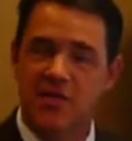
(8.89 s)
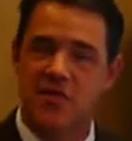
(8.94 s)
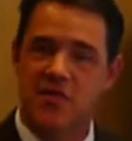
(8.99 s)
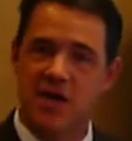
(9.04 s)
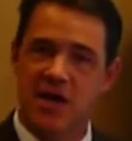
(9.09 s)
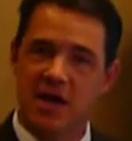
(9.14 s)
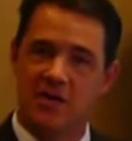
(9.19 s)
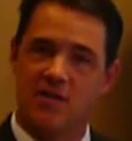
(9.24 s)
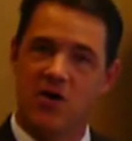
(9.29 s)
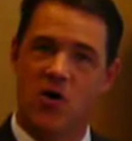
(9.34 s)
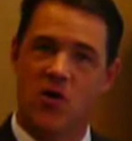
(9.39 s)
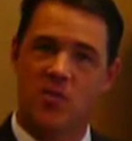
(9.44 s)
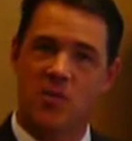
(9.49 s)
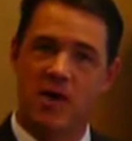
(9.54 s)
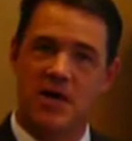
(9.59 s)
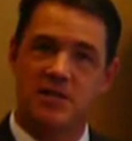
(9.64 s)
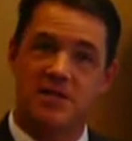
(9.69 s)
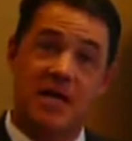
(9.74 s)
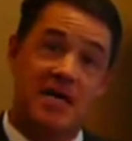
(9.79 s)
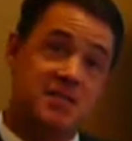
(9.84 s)
Think of
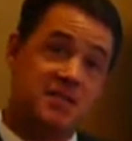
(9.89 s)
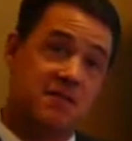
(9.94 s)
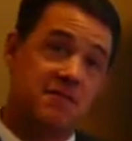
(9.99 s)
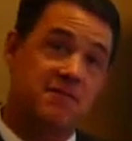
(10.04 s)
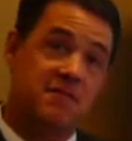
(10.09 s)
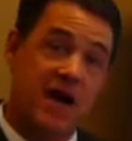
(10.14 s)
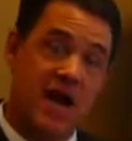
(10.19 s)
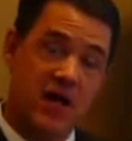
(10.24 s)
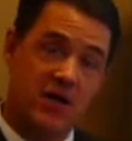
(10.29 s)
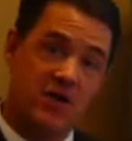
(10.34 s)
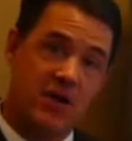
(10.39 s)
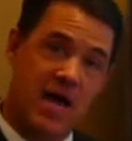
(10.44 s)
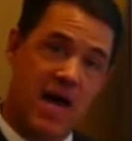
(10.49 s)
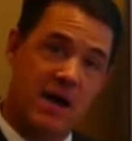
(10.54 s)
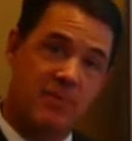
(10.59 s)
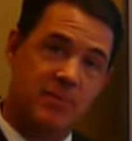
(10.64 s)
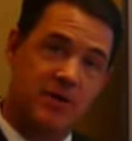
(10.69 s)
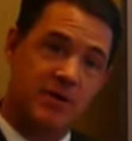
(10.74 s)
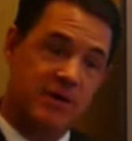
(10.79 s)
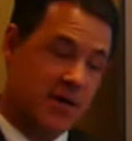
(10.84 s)
HomeBase as a file
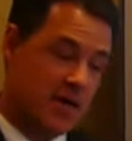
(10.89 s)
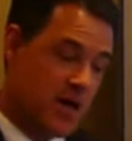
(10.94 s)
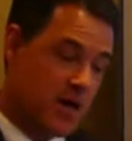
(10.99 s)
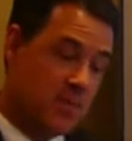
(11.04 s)
cabinet,